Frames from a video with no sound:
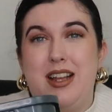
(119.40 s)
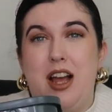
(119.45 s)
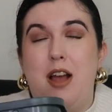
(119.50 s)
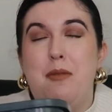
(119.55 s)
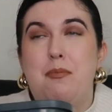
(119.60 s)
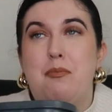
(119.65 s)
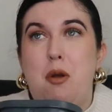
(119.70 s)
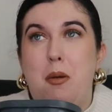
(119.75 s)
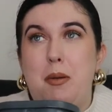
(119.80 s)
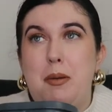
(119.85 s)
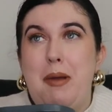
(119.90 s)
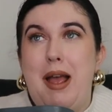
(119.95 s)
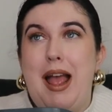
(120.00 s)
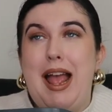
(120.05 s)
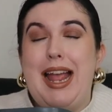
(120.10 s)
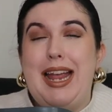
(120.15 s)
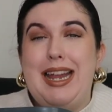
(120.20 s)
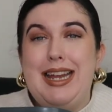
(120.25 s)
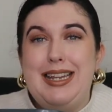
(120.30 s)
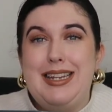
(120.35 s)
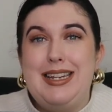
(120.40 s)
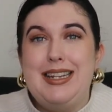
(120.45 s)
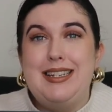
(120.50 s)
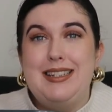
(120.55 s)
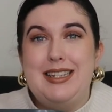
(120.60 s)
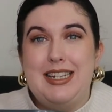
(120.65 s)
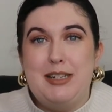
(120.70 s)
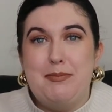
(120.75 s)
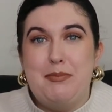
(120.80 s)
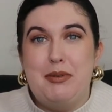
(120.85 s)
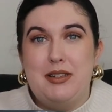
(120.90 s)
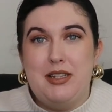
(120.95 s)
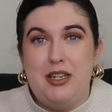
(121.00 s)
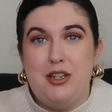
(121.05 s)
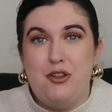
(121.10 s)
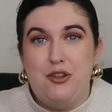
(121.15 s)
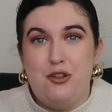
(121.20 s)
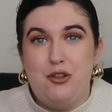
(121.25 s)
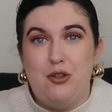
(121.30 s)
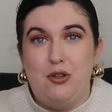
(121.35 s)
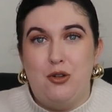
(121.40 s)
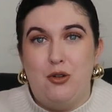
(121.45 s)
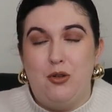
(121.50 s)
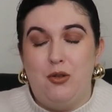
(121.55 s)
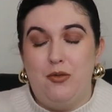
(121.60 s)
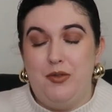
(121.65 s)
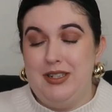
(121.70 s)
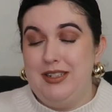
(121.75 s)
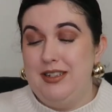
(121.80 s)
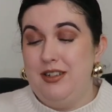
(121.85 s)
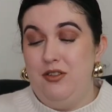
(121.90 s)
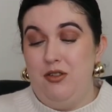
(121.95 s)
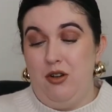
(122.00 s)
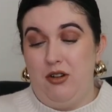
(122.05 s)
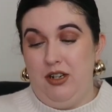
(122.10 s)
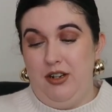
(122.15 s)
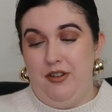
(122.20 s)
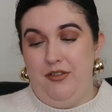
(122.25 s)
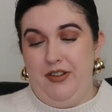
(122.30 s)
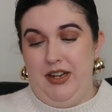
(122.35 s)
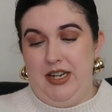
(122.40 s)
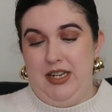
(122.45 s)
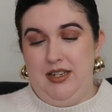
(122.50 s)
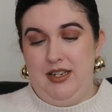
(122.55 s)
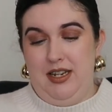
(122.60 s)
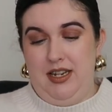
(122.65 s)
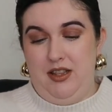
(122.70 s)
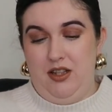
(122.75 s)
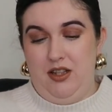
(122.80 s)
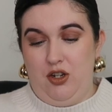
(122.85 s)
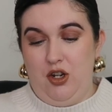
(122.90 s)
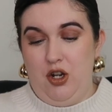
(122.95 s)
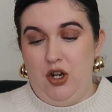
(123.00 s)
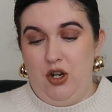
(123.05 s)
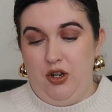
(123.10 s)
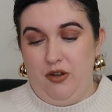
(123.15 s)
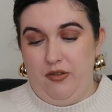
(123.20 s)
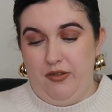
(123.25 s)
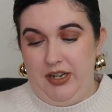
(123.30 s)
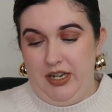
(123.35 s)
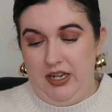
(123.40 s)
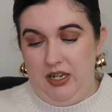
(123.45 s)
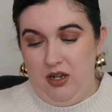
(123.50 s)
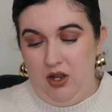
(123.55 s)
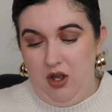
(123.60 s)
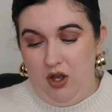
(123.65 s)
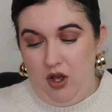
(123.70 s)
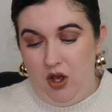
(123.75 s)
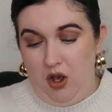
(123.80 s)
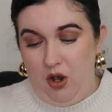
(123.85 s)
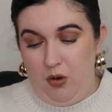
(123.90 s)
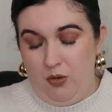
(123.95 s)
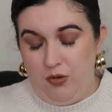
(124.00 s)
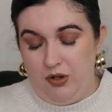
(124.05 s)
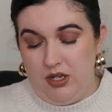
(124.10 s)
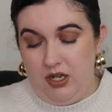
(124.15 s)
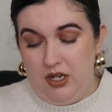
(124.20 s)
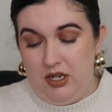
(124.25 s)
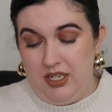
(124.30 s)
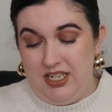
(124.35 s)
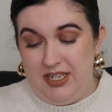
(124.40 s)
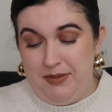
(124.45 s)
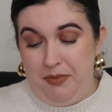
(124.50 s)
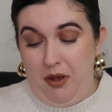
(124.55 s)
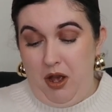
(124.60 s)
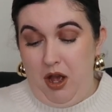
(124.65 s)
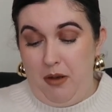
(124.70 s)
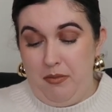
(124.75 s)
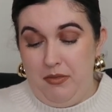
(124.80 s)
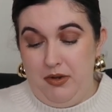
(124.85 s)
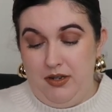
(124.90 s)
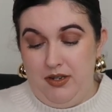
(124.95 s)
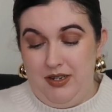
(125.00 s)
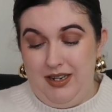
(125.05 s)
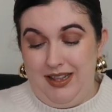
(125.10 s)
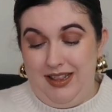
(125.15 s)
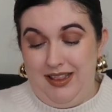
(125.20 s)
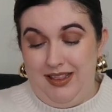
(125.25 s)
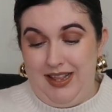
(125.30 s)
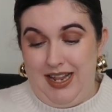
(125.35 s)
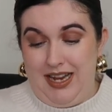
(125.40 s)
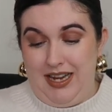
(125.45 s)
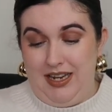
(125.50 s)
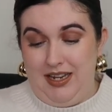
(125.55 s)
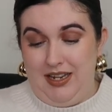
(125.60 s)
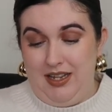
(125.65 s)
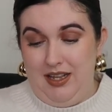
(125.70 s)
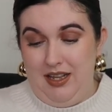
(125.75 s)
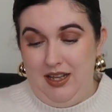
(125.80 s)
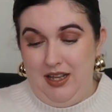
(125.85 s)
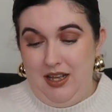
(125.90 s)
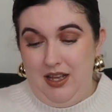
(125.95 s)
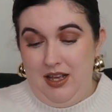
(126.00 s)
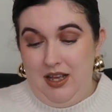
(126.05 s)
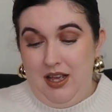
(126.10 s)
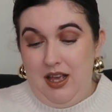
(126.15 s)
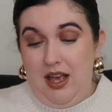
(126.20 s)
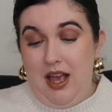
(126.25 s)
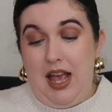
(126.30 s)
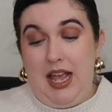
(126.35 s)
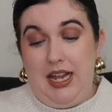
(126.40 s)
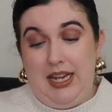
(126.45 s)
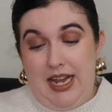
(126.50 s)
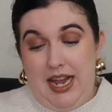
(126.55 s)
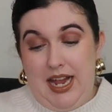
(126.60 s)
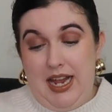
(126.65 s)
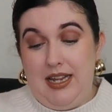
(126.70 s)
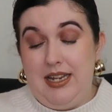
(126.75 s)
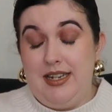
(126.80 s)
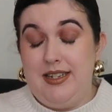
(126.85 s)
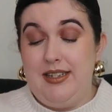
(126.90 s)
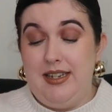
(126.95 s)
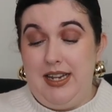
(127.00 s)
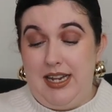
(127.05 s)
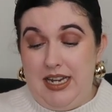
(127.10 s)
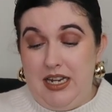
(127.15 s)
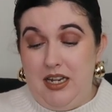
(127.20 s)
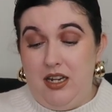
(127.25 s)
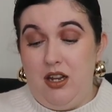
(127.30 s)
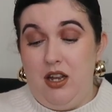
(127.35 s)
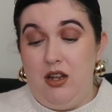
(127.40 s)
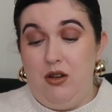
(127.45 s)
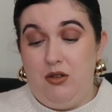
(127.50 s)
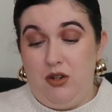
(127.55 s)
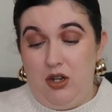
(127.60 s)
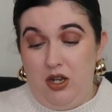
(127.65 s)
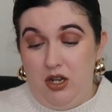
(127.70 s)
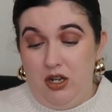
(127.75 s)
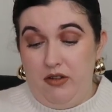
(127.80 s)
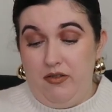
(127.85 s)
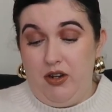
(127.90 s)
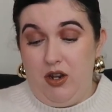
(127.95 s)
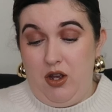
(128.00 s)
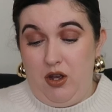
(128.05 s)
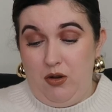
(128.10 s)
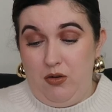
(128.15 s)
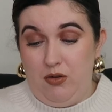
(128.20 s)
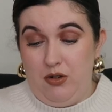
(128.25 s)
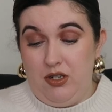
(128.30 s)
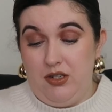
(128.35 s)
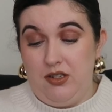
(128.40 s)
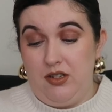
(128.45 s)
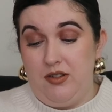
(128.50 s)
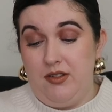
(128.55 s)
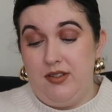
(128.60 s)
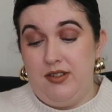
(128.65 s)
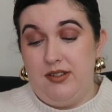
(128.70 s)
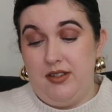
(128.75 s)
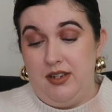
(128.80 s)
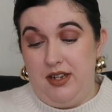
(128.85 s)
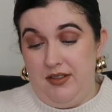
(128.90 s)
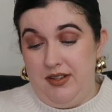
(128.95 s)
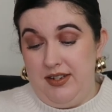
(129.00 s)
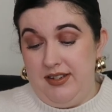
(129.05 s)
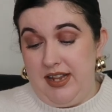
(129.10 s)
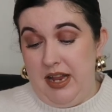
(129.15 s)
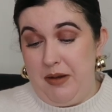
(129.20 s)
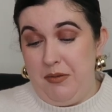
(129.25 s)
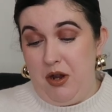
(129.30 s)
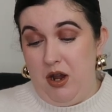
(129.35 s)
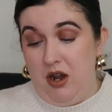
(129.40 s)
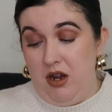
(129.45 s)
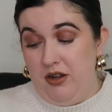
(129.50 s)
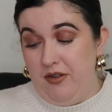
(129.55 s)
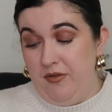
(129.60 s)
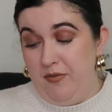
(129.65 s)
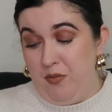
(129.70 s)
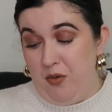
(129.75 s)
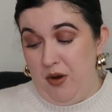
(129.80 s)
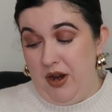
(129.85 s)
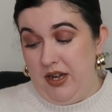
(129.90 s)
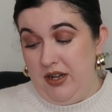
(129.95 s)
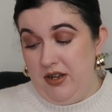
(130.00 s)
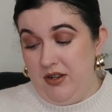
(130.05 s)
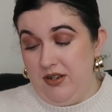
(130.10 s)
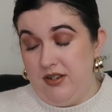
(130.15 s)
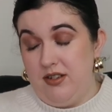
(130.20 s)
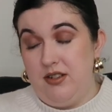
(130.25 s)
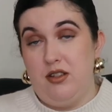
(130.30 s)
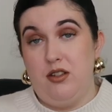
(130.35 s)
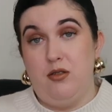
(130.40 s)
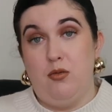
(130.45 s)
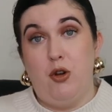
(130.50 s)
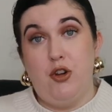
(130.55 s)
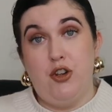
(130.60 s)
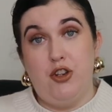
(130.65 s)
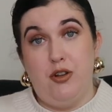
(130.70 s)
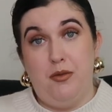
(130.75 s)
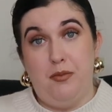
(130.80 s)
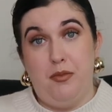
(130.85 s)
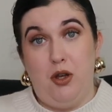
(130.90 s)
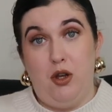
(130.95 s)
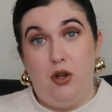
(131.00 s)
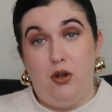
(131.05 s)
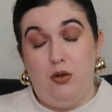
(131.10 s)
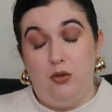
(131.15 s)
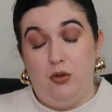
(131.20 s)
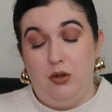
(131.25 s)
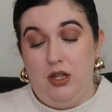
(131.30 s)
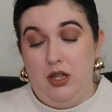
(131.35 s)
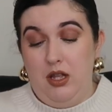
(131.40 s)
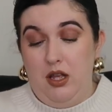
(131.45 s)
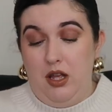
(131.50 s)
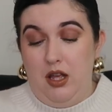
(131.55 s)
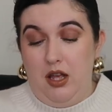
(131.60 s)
I'm probably about 86% sure this is not going to fit cutlery holder department thing. Again, it's an eco cutlery holder, so it's the same kind of brand as the washing up bowl,